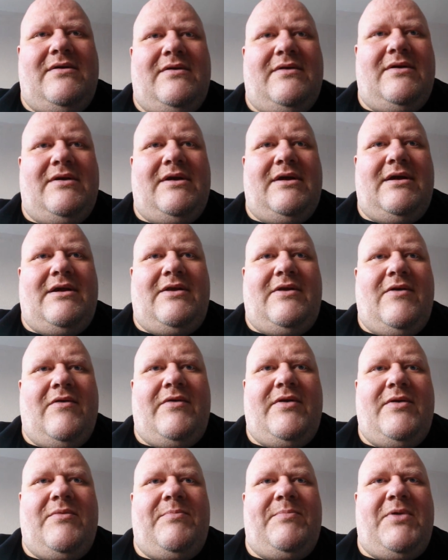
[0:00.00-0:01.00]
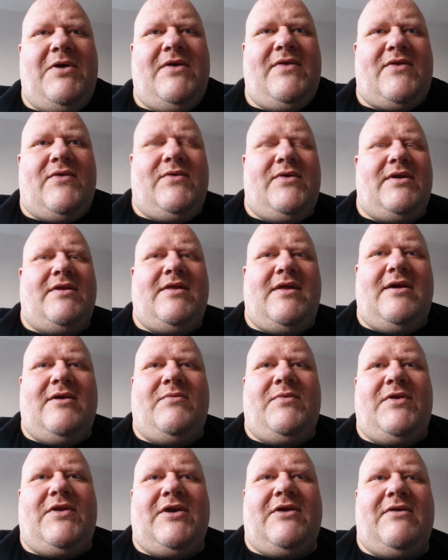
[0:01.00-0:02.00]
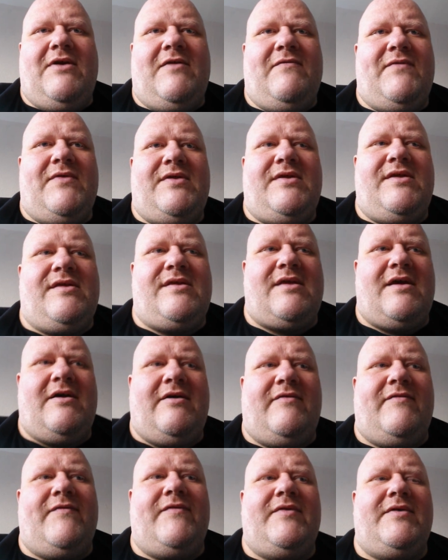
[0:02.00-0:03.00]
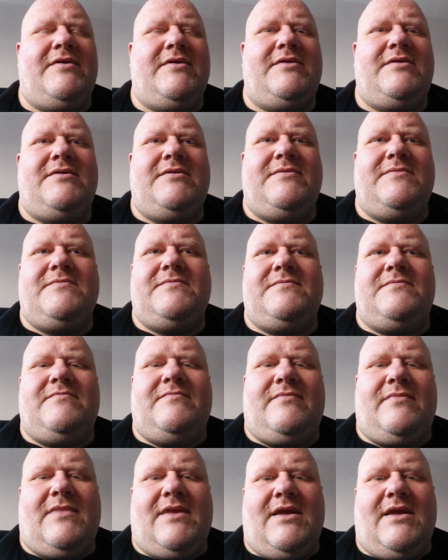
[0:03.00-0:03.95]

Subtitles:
and the only person who can deal with the grief is yourself. It's a